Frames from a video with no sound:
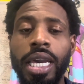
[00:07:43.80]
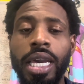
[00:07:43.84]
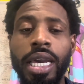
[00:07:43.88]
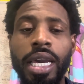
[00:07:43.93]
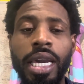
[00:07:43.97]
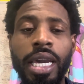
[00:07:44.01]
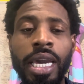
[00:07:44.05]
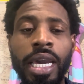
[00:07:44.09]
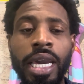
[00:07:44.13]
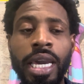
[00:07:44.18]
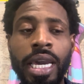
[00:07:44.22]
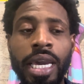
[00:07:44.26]

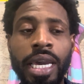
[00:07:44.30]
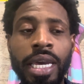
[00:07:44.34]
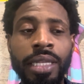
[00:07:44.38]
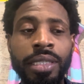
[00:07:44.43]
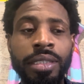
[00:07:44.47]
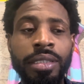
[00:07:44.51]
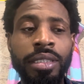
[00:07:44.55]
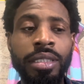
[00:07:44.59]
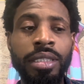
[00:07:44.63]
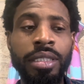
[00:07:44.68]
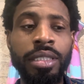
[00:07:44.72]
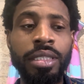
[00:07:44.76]

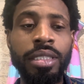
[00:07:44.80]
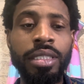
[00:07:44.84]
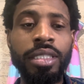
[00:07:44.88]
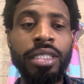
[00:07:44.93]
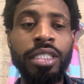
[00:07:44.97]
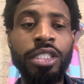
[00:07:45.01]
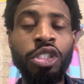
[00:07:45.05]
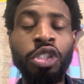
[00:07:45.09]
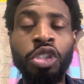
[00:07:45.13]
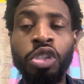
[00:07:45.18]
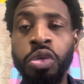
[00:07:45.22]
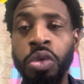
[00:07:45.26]
and
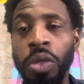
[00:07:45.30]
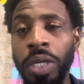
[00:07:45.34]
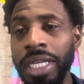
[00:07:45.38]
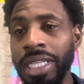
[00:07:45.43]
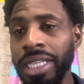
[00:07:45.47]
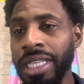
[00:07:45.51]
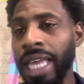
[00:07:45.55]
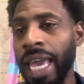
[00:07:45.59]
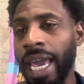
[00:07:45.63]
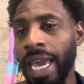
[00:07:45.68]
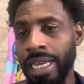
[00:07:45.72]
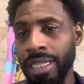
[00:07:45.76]

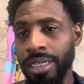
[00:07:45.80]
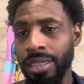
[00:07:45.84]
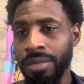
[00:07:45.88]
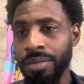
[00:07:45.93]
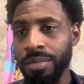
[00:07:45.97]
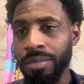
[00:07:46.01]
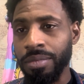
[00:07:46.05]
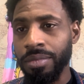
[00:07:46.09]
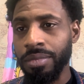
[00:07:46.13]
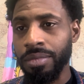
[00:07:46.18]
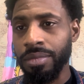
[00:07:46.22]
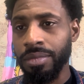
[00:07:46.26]
trick that
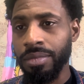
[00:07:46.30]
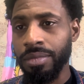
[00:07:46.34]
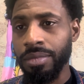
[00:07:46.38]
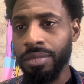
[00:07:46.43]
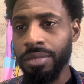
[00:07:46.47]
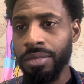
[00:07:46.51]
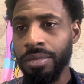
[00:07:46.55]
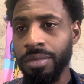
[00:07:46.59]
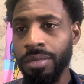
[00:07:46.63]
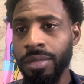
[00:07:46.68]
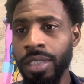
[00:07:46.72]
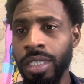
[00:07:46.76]

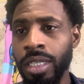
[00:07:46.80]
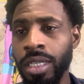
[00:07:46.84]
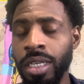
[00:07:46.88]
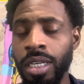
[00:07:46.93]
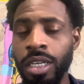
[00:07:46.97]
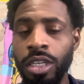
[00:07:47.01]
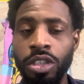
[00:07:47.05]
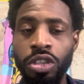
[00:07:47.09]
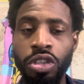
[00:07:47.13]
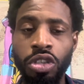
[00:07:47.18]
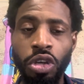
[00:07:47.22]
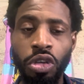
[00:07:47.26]

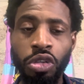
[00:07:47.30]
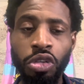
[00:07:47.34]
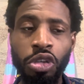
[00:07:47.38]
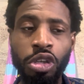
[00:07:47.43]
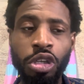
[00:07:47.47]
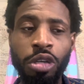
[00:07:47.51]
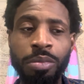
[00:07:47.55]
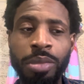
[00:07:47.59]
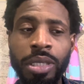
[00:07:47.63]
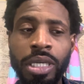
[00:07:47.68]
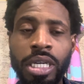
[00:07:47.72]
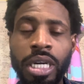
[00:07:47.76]
so you
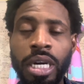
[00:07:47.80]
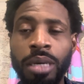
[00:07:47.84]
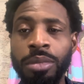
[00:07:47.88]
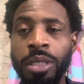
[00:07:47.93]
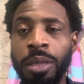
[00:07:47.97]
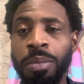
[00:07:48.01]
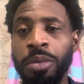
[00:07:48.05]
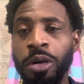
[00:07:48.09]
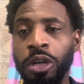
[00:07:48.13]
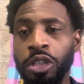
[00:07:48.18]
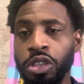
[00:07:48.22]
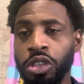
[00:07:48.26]
could become the
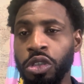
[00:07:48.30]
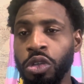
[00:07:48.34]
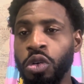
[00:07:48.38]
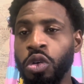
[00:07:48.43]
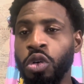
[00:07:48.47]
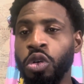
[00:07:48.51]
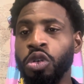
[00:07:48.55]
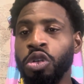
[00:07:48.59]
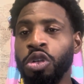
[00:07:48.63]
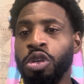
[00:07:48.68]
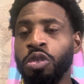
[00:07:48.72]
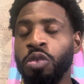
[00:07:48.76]
person
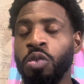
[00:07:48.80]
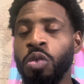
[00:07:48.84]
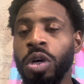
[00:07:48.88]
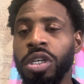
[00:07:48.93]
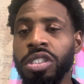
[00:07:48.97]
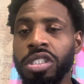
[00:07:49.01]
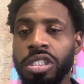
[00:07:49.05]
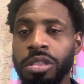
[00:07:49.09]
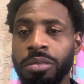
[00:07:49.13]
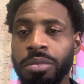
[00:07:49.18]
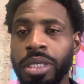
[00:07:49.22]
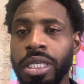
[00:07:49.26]
who you
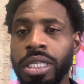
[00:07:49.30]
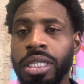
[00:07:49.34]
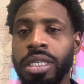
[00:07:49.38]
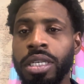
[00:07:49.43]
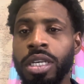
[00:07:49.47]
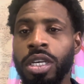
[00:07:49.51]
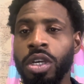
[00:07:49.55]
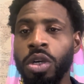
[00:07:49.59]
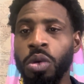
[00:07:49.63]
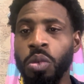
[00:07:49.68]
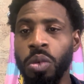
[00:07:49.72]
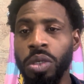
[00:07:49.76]
want to be,
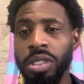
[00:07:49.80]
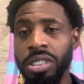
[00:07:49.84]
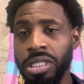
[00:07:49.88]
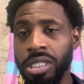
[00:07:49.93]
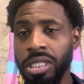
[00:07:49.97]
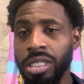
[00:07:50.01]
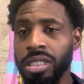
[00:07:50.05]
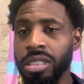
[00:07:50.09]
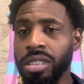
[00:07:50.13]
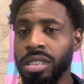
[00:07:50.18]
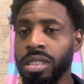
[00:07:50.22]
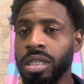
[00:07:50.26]
which
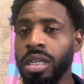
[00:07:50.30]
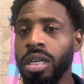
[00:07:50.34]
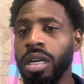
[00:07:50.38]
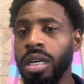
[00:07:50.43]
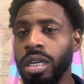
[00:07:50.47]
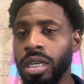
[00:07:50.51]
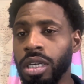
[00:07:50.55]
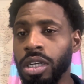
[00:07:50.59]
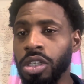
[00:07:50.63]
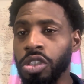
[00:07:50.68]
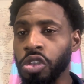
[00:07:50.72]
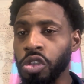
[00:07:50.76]
is a
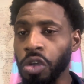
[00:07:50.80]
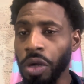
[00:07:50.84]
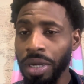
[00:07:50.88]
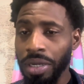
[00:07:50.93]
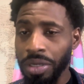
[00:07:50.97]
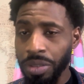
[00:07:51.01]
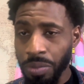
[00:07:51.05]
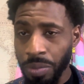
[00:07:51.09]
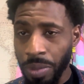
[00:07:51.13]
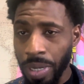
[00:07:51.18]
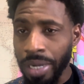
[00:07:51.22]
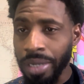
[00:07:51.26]
good
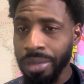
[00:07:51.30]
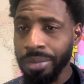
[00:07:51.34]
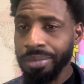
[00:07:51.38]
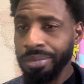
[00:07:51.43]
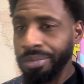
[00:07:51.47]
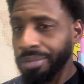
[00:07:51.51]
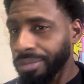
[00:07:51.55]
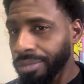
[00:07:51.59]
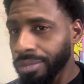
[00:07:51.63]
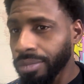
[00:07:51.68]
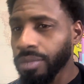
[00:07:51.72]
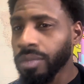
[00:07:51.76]
trader, right?
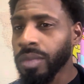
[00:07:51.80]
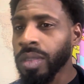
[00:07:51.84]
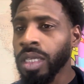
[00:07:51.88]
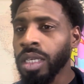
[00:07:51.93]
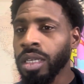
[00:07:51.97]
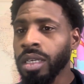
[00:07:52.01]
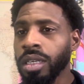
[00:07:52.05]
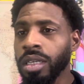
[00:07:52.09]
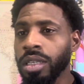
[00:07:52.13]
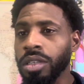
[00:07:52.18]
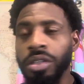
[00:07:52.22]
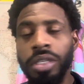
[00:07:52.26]

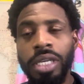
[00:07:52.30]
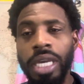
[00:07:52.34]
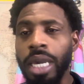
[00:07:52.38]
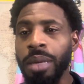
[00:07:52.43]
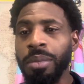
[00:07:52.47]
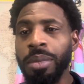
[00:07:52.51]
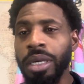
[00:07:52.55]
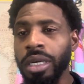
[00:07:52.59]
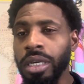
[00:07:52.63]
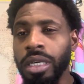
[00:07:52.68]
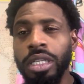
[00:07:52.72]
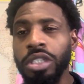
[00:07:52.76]
You can't
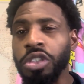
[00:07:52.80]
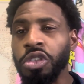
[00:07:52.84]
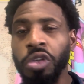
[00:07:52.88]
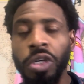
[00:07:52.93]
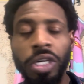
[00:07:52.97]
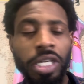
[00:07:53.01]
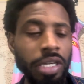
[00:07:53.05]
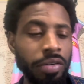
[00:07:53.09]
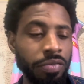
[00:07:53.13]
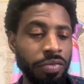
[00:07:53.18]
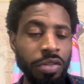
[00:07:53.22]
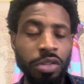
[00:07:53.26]
be a good
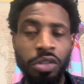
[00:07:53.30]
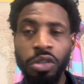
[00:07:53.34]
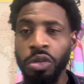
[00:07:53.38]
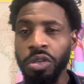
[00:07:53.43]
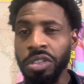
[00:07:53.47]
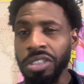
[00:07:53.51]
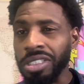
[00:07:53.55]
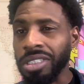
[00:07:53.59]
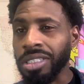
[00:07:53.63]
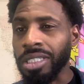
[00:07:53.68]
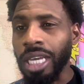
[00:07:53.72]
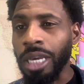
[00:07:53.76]
trader if you're doing
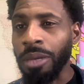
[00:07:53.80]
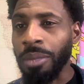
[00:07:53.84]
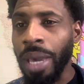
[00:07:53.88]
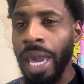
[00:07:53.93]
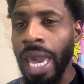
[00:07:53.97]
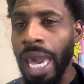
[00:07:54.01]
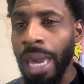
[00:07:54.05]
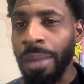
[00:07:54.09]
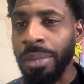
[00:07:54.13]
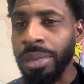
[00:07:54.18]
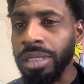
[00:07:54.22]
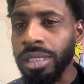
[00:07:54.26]
the same
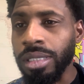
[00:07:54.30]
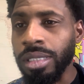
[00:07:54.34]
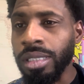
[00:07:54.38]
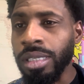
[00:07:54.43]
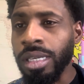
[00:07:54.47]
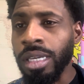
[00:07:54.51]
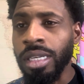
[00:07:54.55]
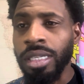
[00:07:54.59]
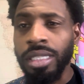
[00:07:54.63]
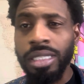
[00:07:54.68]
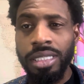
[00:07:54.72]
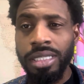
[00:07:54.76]
habits,
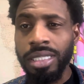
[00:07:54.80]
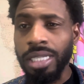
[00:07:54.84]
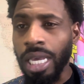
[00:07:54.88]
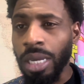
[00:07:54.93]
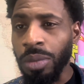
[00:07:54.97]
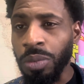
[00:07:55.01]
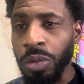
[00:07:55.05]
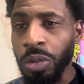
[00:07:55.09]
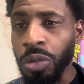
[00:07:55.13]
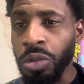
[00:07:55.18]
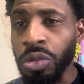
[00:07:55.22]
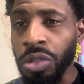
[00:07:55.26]
the
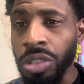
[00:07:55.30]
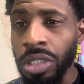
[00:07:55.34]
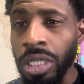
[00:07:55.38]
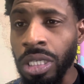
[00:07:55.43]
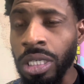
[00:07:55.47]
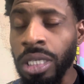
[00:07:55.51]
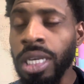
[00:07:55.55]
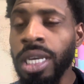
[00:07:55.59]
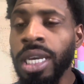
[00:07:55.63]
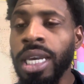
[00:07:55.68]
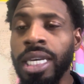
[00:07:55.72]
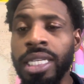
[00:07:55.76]
same
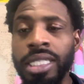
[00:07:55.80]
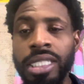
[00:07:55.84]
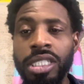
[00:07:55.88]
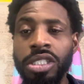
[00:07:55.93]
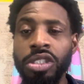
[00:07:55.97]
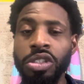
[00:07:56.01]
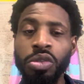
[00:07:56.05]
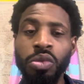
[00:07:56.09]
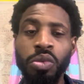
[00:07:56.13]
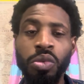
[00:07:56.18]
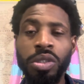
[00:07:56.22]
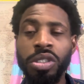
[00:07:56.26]
routine. And this
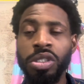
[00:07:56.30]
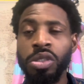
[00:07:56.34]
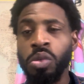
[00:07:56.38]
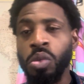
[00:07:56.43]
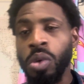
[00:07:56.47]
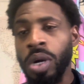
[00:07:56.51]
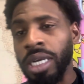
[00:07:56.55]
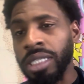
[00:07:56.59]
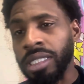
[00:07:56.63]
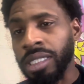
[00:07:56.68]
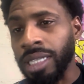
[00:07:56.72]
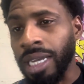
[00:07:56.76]
is the reason
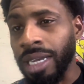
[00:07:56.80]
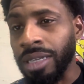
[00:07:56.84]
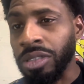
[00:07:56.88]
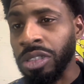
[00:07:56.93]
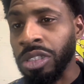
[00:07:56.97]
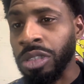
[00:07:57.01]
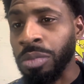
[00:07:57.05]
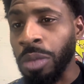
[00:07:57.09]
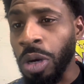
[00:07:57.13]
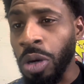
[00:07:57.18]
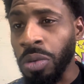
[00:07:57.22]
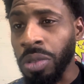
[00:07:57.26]
why I stopped
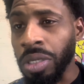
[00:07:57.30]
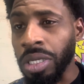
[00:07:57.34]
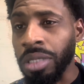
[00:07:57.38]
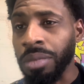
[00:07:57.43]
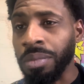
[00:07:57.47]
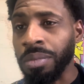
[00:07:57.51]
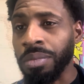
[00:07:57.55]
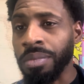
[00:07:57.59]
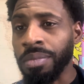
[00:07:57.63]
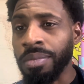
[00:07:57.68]
smoking.